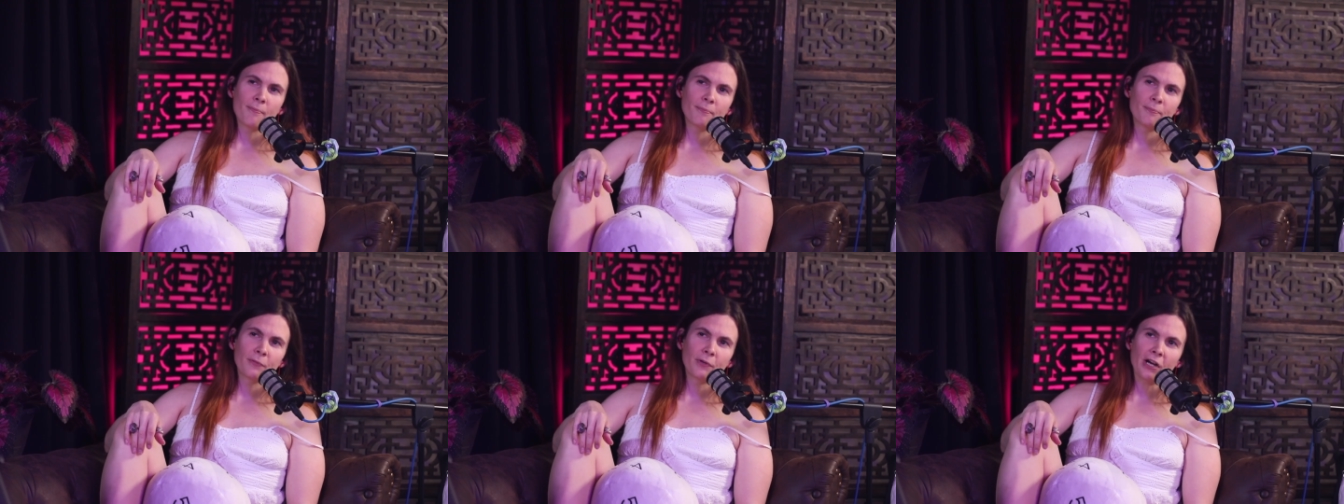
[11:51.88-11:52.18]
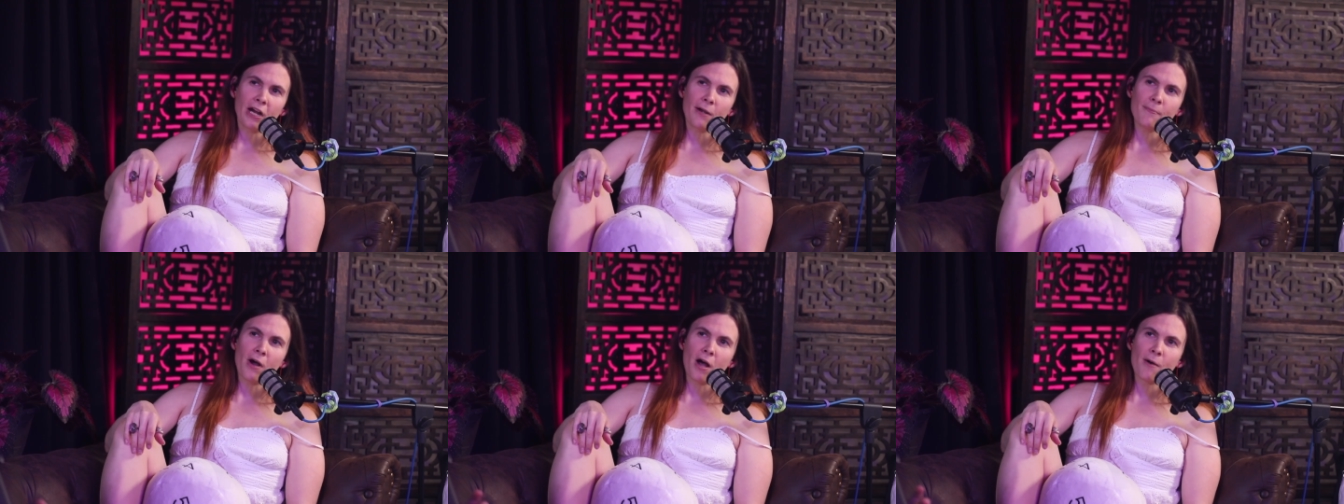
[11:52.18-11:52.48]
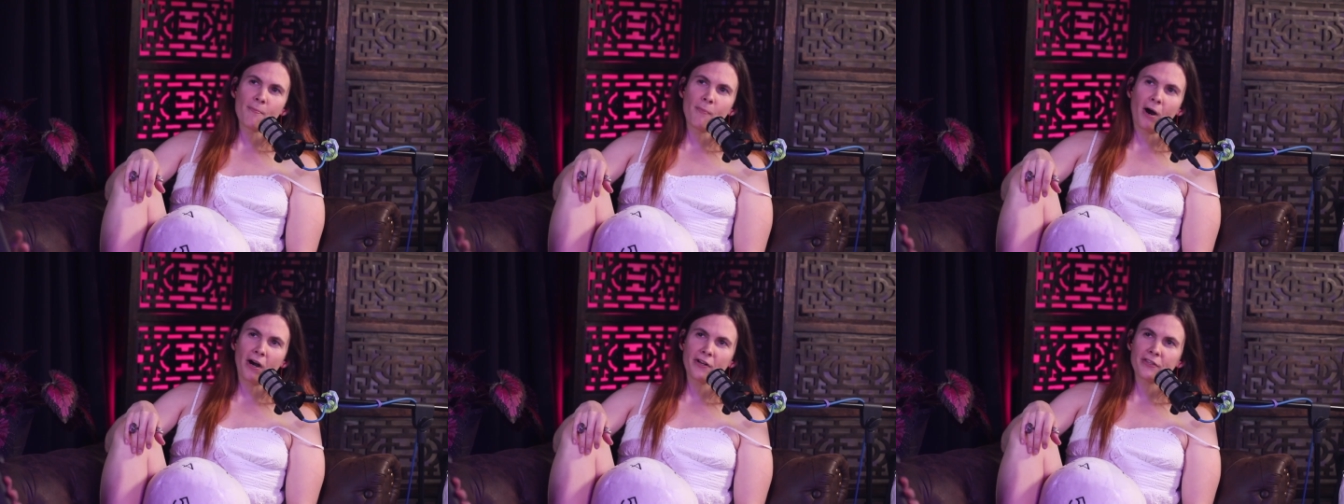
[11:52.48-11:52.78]
Grandma
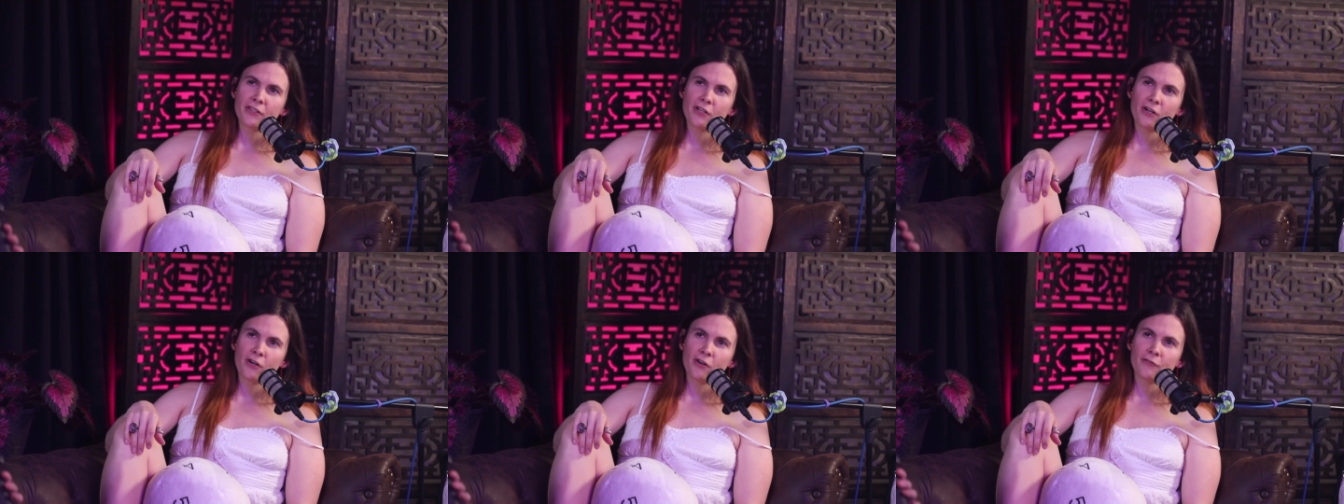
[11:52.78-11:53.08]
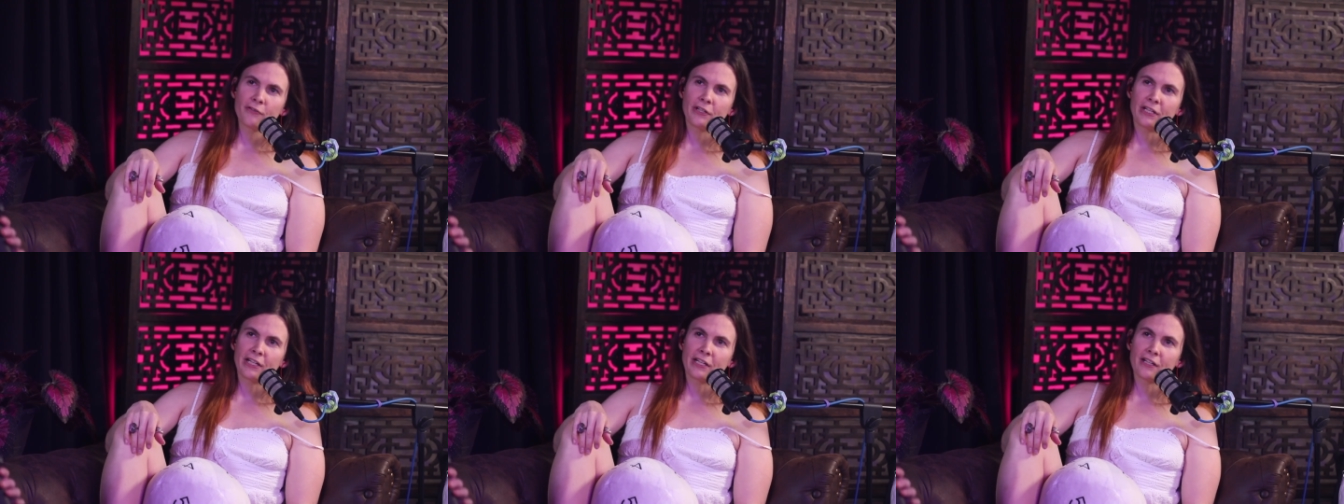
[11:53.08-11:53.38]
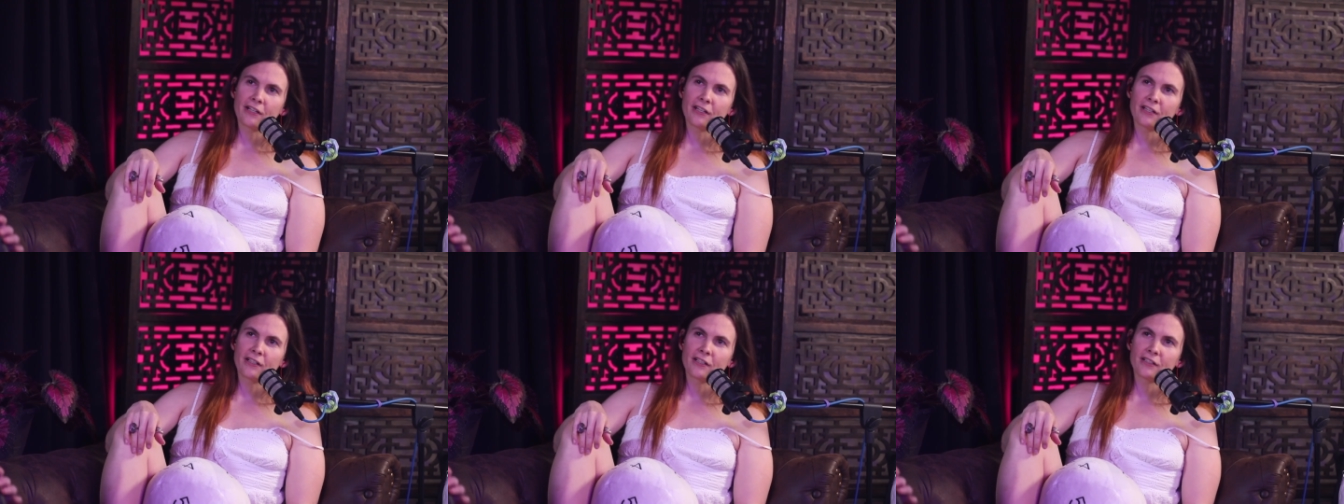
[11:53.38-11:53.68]
Martha over
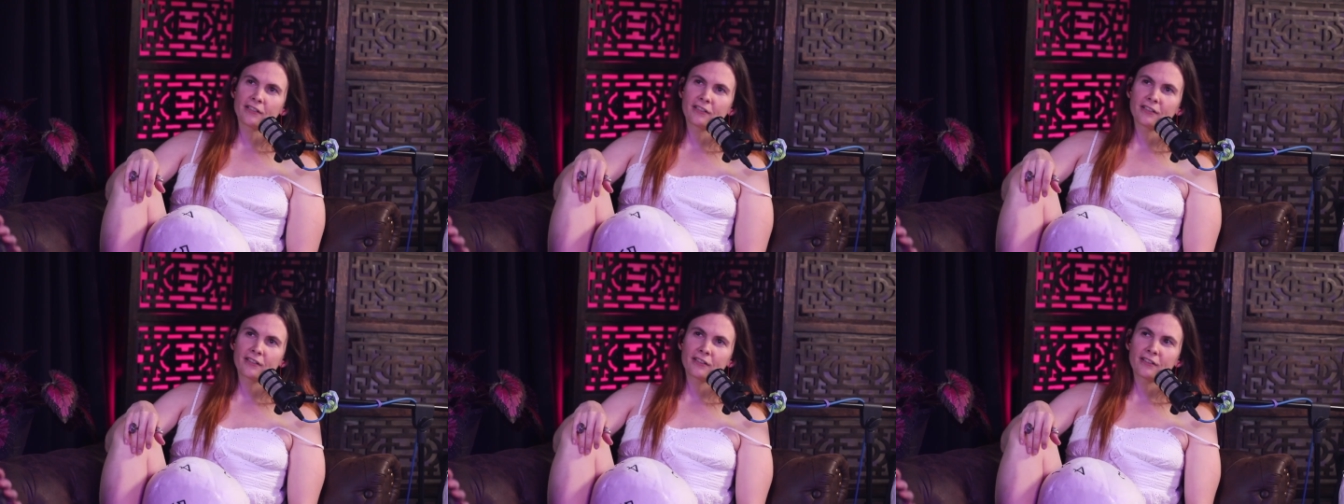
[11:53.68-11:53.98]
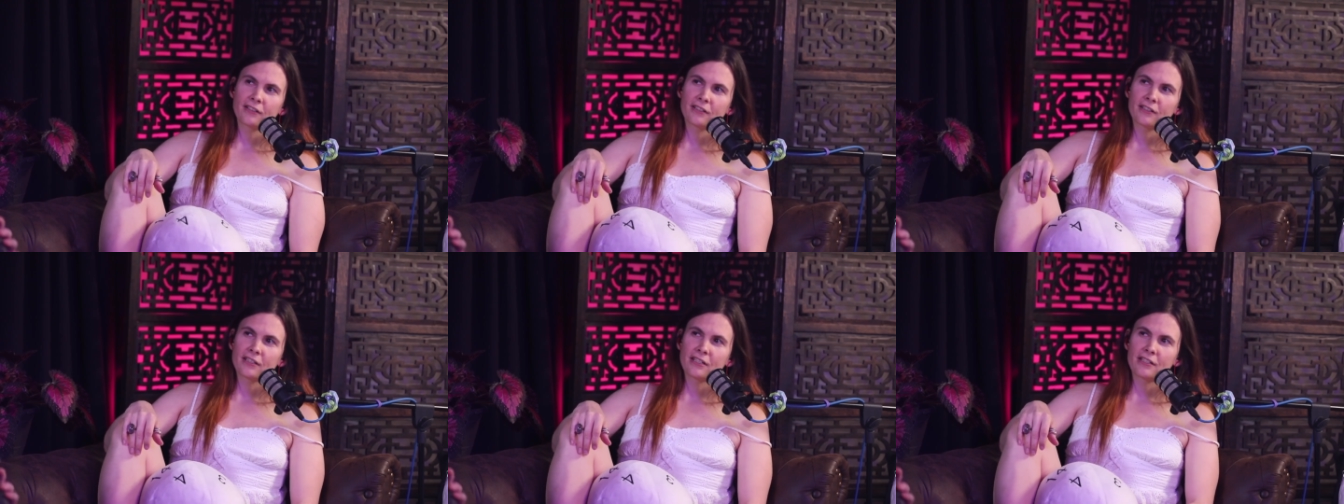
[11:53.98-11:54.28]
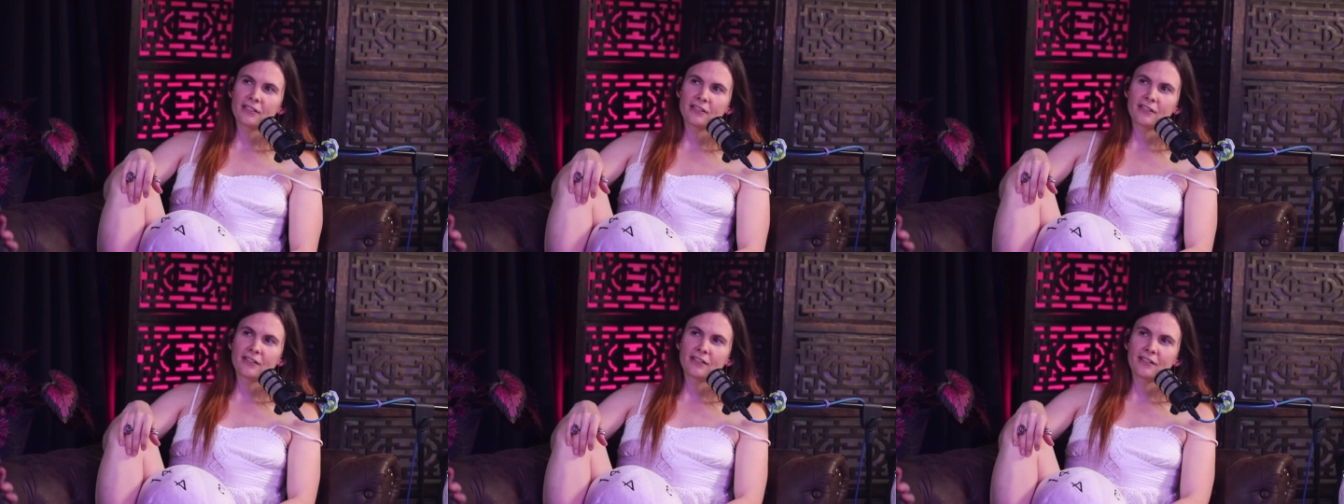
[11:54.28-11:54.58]
here
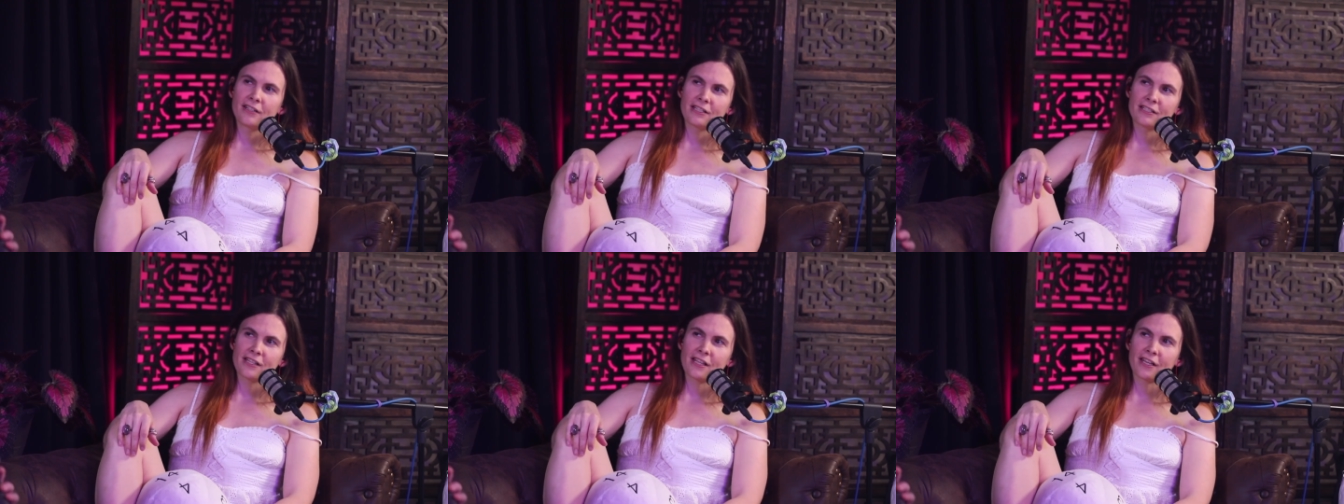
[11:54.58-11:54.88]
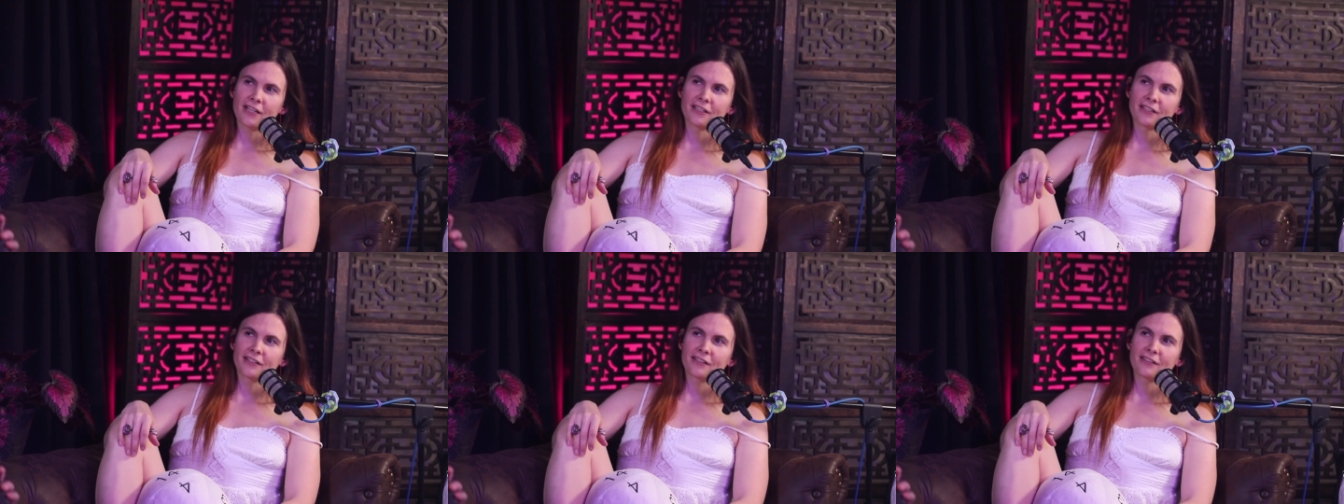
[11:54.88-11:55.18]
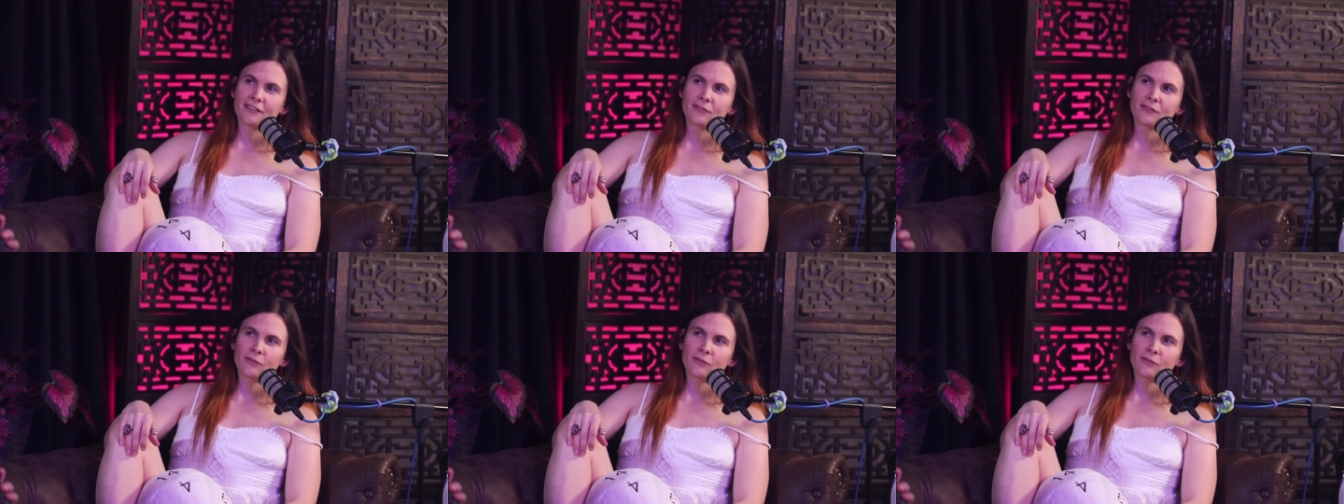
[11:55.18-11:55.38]
is like